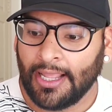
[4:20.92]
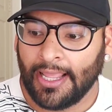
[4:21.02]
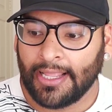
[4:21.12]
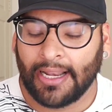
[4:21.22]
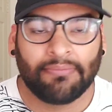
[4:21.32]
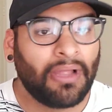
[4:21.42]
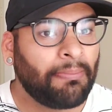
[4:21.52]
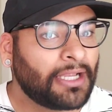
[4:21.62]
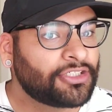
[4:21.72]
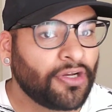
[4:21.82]
And
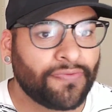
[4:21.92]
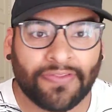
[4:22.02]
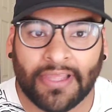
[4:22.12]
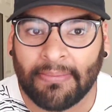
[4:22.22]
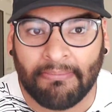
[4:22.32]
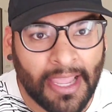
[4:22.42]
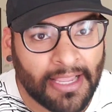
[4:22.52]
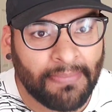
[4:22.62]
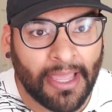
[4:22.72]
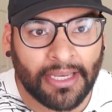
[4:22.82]
I'm not sure if they didn't
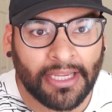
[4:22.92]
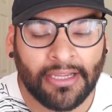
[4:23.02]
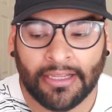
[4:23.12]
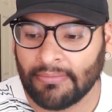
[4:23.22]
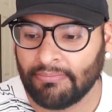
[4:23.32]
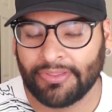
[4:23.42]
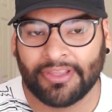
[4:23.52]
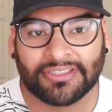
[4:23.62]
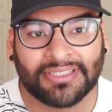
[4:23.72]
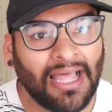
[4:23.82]
make many, but
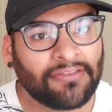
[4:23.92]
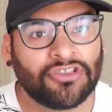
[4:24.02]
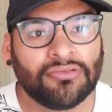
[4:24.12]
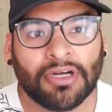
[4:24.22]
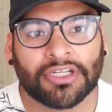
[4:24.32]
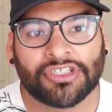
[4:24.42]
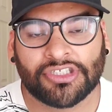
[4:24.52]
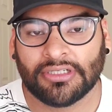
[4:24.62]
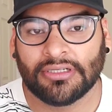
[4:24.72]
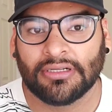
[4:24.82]
there's not too
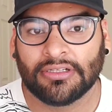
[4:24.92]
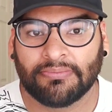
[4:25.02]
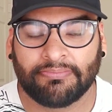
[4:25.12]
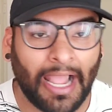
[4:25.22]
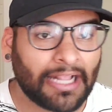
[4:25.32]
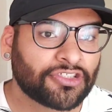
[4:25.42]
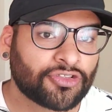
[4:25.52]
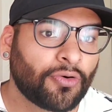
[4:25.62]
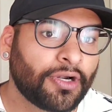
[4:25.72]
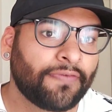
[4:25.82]
much
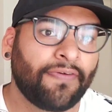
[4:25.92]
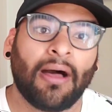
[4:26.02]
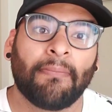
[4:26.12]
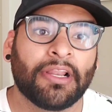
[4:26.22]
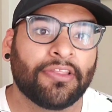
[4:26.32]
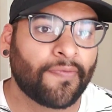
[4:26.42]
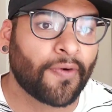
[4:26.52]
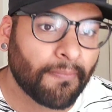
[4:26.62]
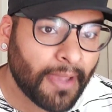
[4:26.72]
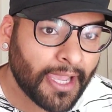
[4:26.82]
backstory of how many there
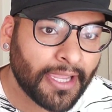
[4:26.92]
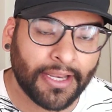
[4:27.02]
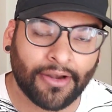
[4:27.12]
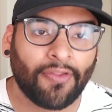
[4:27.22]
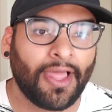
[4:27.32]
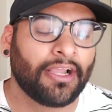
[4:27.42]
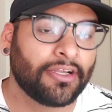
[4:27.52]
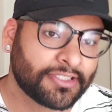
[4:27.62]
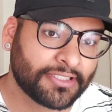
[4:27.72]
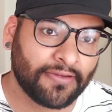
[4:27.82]
were made and all that
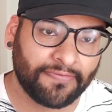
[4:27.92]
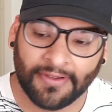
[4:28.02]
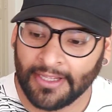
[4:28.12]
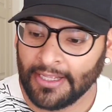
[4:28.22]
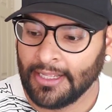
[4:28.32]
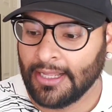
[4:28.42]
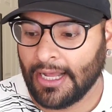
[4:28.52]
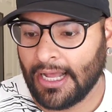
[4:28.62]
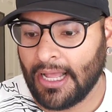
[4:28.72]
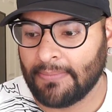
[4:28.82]
good stuff.
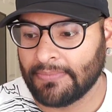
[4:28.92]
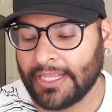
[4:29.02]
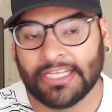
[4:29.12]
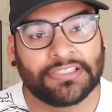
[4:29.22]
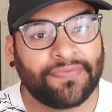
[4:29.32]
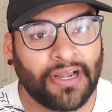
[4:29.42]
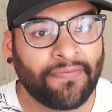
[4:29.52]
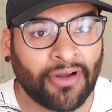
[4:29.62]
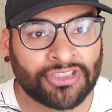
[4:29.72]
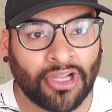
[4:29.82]
He is very,
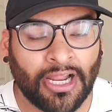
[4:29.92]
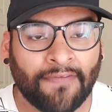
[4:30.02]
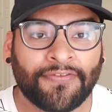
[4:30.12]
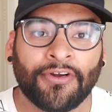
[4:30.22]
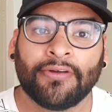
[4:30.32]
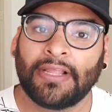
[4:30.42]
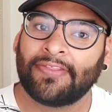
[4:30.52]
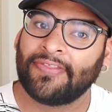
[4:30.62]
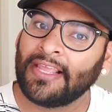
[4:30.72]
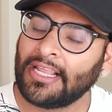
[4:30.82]
very sought after. I
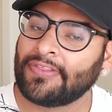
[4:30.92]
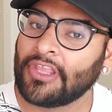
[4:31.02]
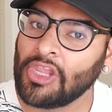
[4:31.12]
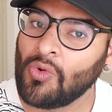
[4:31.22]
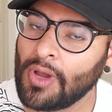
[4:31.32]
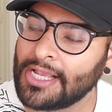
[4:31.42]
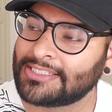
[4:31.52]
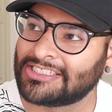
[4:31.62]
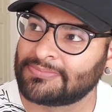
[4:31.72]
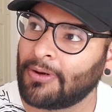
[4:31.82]
think in the US,
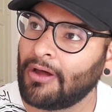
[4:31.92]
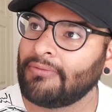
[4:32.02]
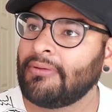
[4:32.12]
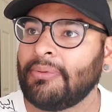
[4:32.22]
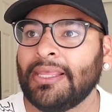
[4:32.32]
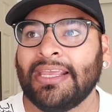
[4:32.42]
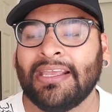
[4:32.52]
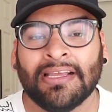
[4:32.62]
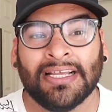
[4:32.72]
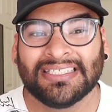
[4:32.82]
there's
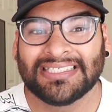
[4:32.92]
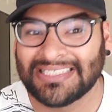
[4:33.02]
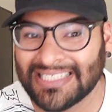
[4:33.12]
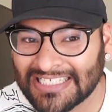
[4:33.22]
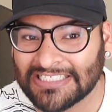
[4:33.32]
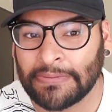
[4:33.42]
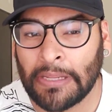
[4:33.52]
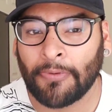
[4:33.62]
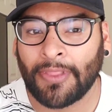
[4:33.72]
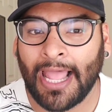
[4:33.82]
probably 6
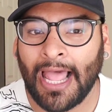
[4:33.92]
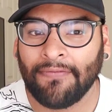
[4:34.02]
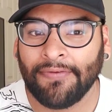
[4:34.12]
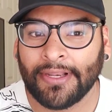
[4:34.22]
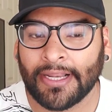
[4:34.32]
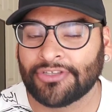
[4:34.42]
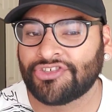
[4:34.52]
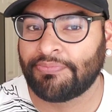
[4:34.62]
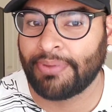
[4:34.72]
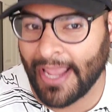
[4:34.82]
people that have it. In
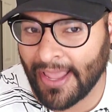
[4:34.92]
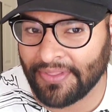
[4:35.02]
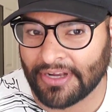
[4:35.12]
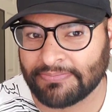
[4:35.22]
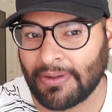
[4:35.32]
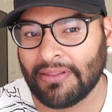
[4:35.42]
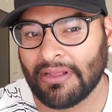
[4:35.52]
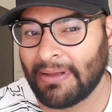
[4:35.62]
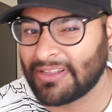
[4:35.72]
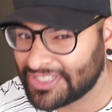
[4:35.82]
Japan, there's probably
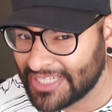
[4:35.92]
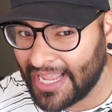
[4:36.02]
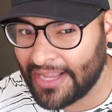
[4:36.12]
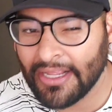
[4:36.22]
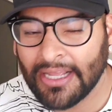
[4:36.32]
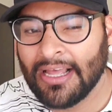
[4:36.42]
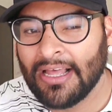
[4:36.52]
about 10.